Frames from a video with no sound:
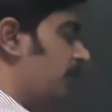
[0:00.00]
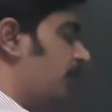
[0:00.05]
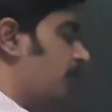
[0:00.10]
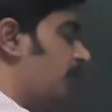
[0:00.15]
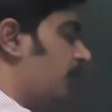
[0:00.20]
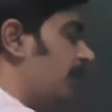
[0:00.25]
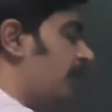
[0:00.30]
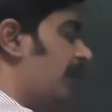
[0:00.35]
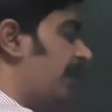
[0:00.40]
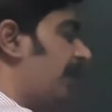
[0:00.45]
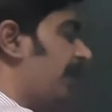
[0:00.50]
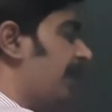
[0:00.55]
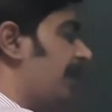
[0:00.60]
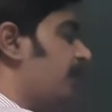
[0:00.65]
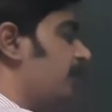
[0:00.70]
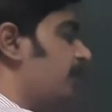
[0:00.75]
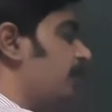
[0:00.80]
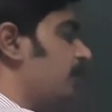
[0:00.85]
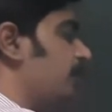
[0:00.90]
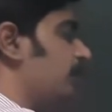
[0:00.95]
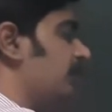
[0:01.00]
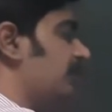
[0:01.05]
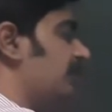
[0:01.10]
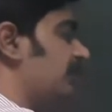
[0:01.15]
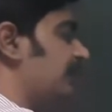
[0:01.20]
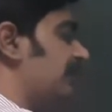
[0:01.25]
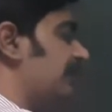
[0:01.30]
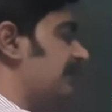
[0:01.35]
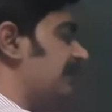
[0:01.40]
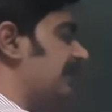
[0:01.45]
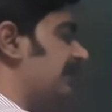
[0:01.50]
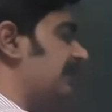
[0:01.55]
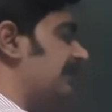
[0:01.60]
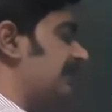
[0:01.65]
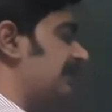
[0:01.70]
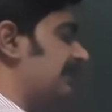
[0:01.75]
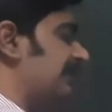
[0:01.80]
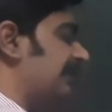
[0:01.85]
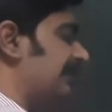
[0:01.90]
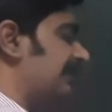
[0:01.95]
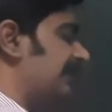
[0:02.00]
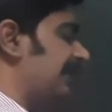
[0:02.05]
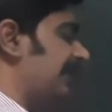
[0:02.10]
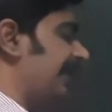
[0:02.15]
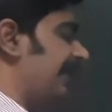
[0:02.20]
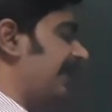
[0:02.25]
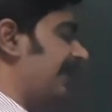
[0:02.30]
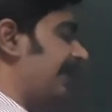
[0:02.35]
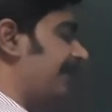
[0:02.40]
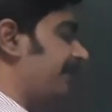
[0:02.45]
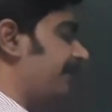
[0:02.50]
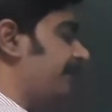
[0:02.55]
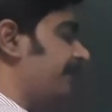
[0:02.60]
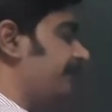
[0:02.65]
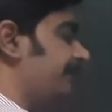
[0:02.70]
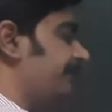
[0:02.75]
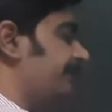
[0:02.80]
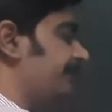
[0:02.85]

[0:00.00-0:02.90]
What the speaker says: So I have to do the changes in the diagram.